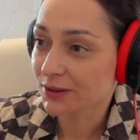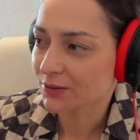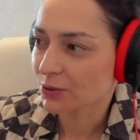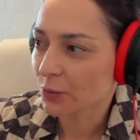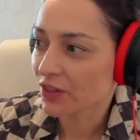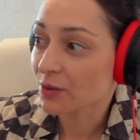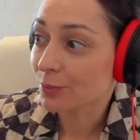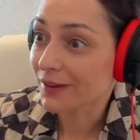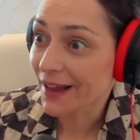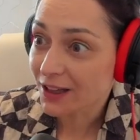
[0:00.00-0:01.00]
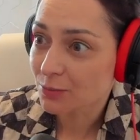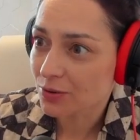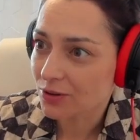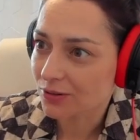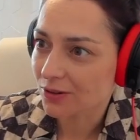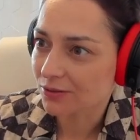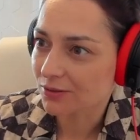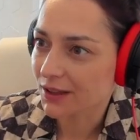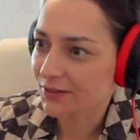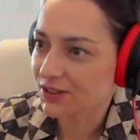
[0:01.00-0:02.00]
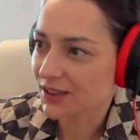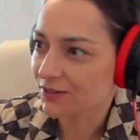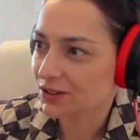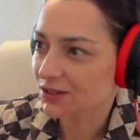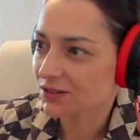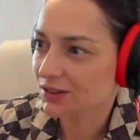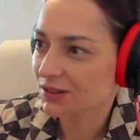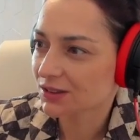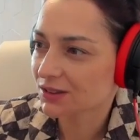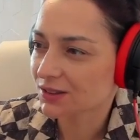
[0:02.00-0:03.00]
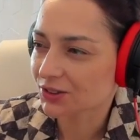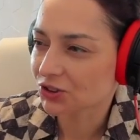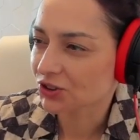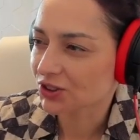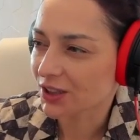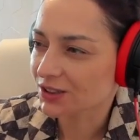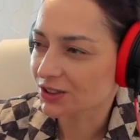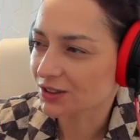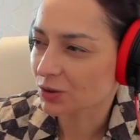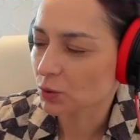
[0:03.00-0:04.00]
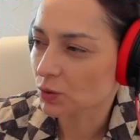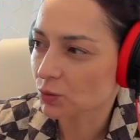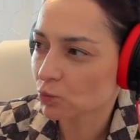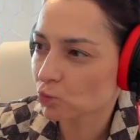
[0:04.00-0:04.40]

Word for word: even with the black pawn on f7, it just doesn't look.